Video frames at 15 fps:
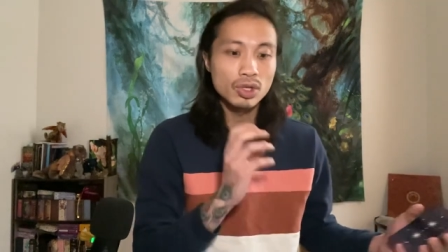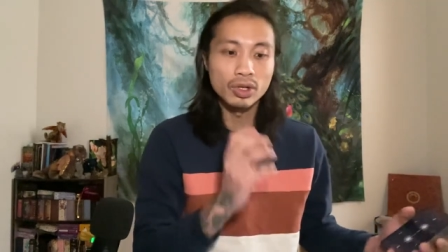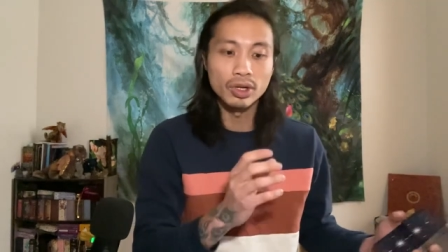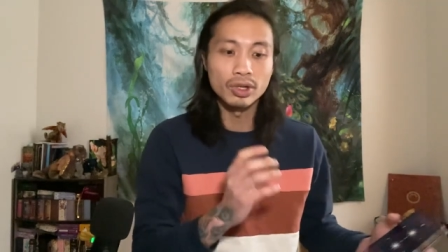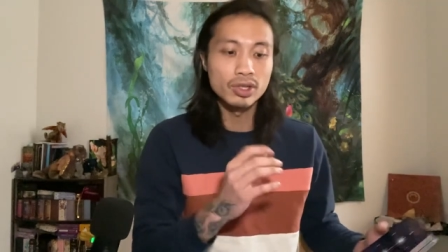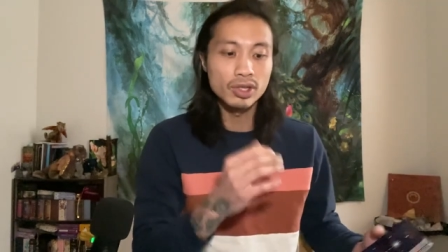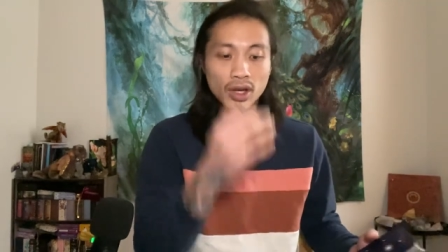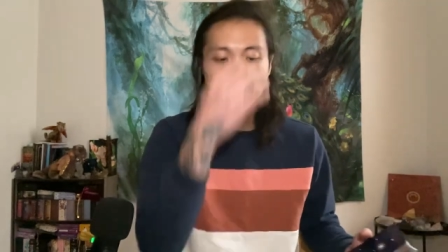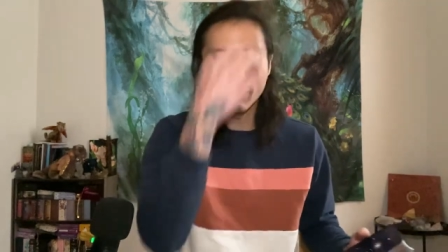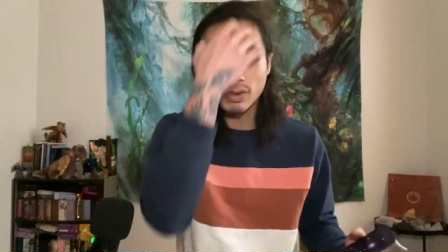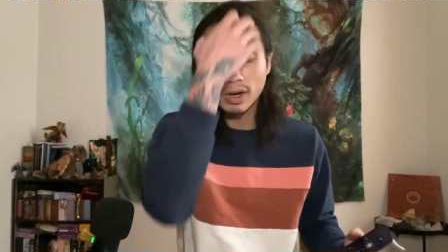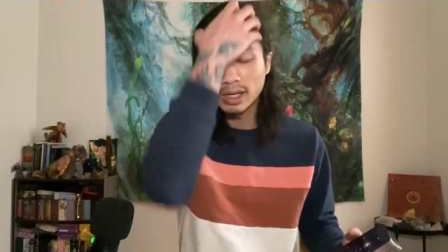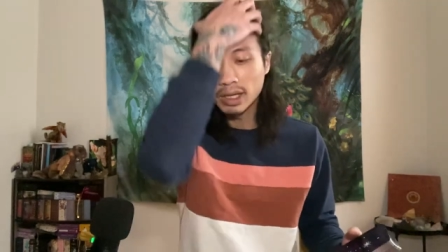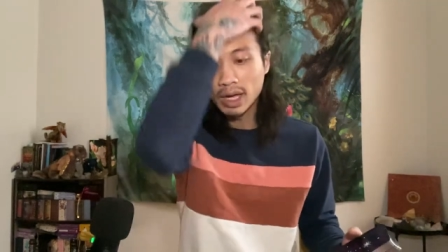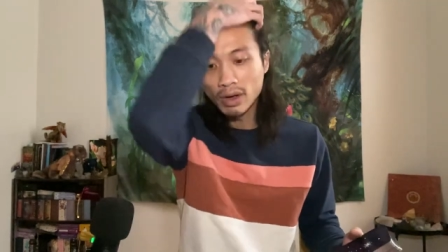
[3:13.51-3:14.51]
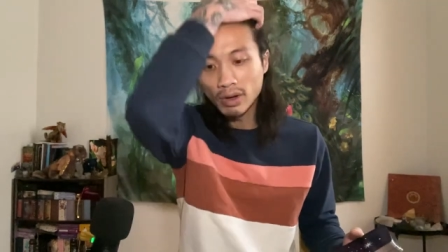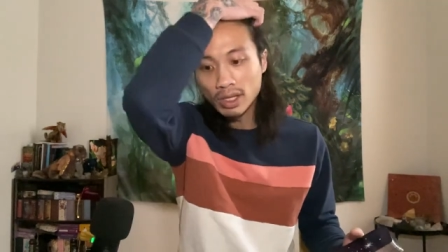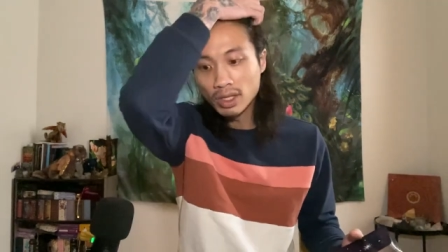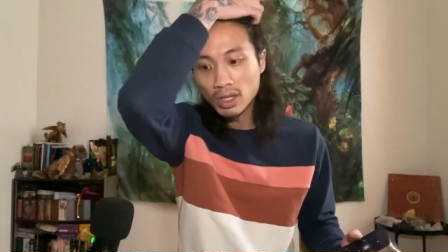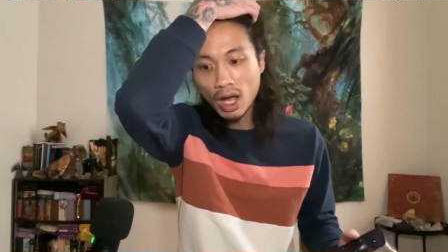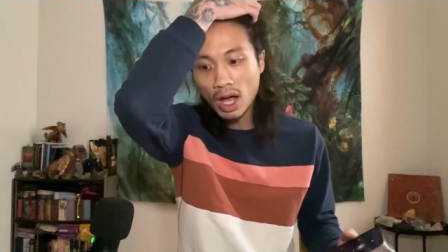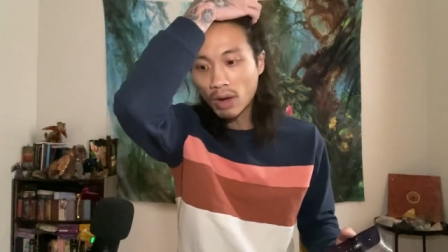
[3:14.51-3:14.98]
to yourself right now
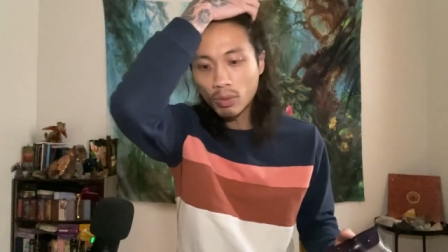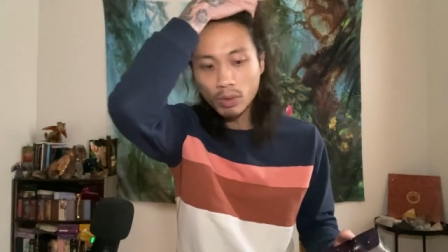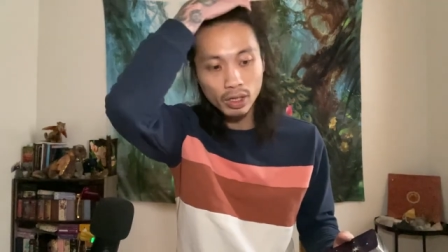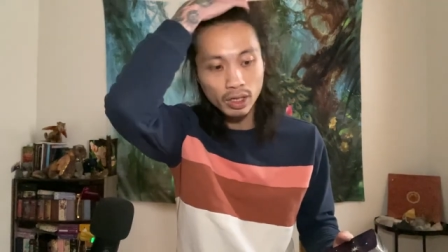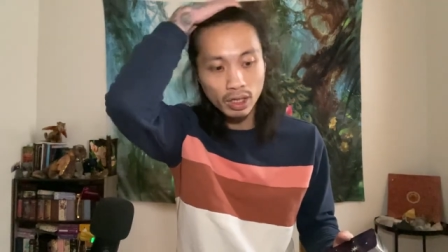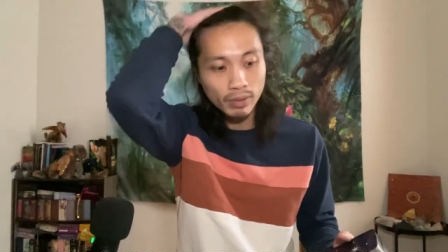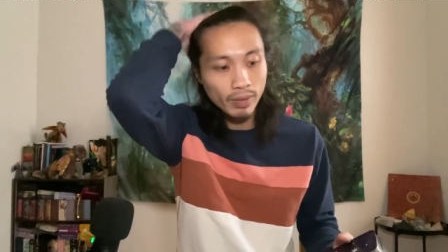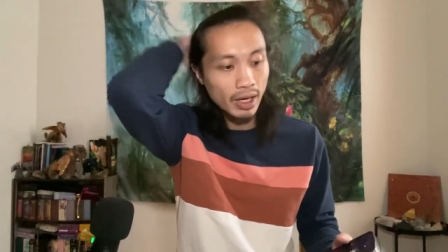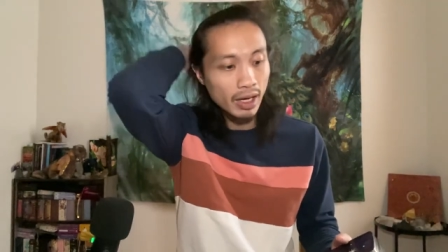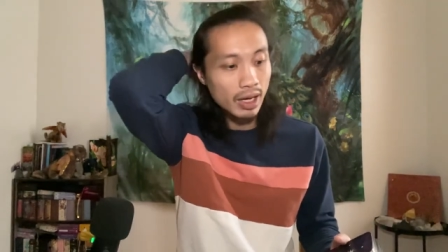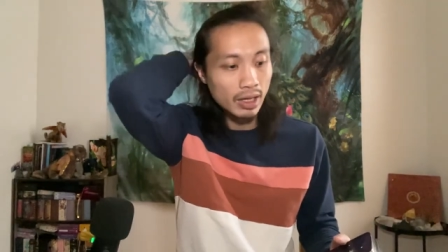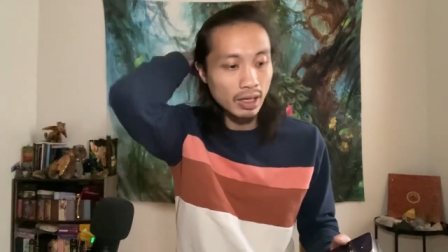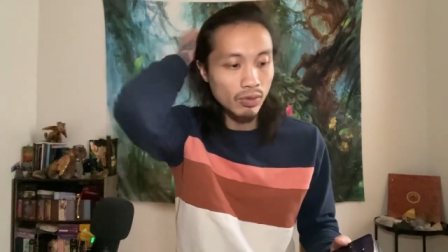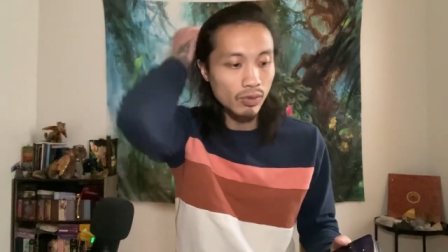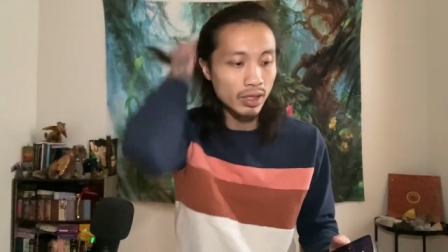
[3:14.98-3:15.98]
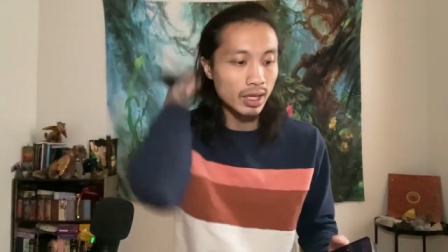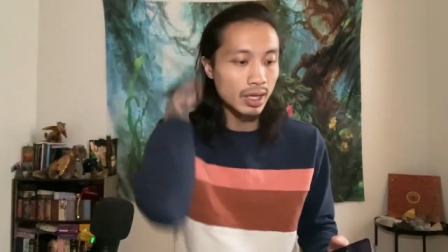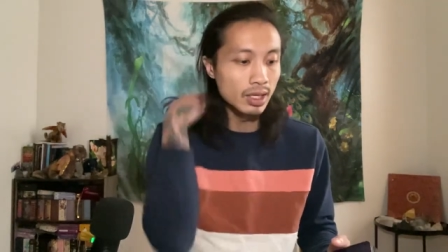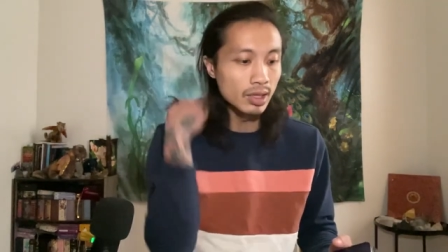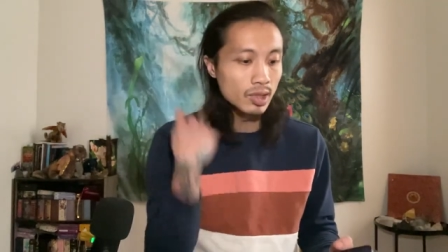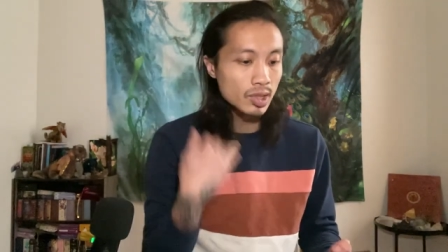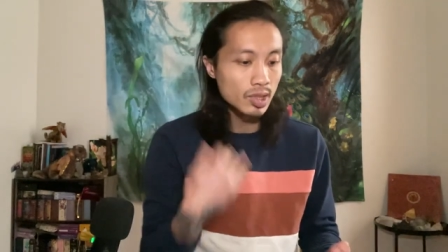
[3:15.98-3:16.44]
and not worrying about anyone
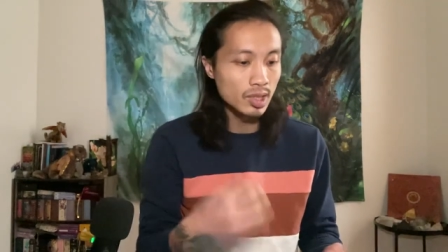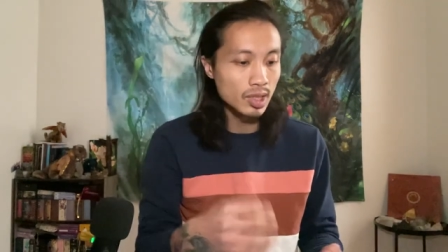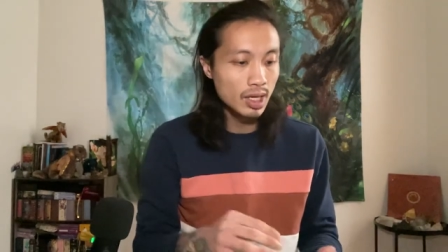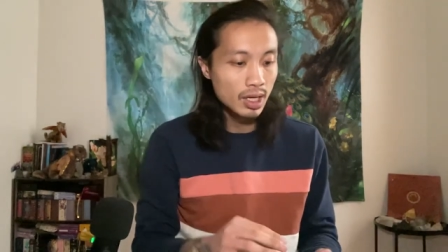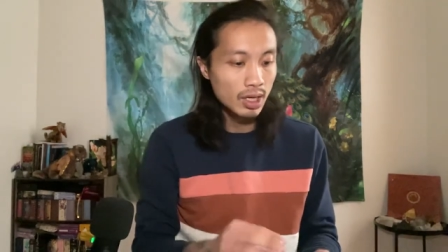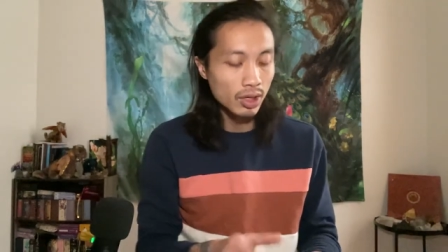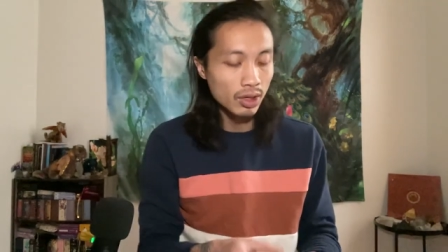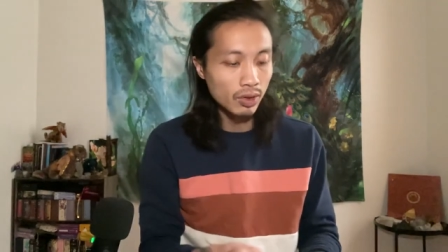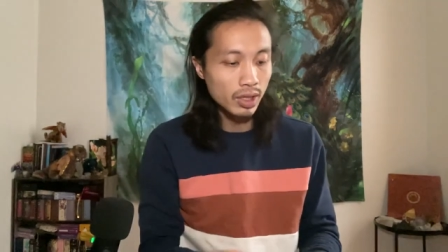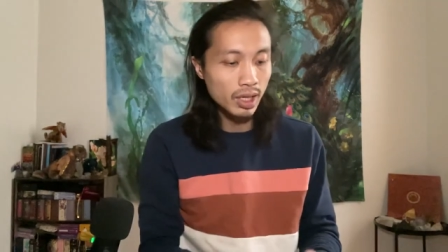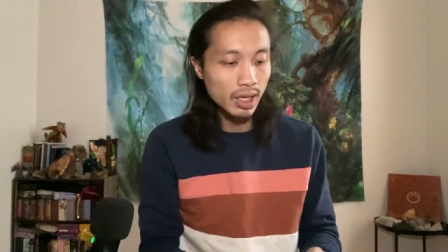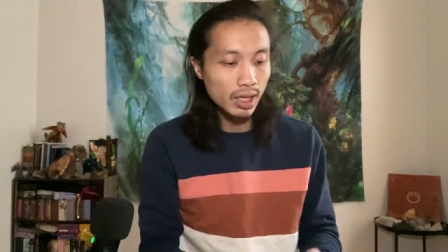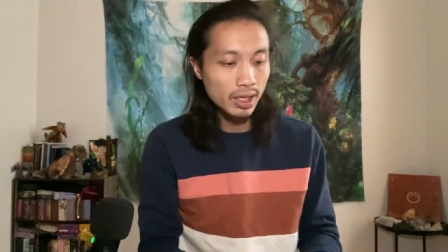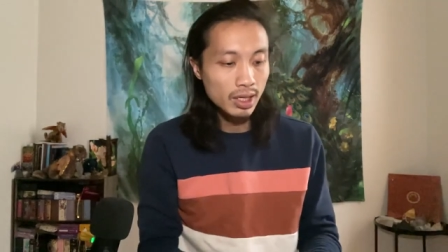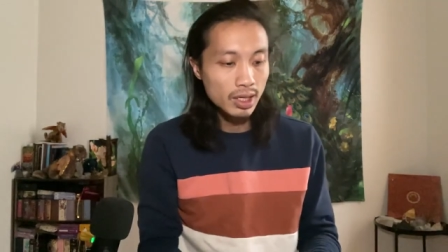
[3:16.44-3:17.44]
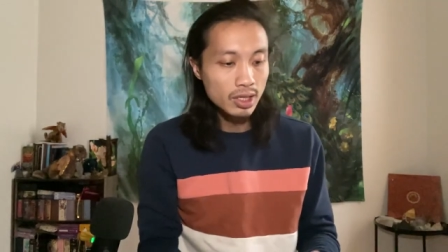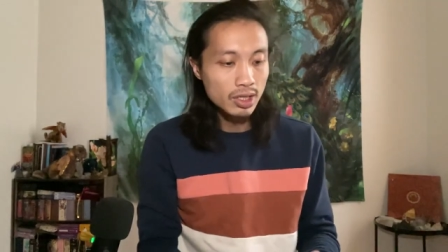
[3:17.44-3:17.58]
else, okay?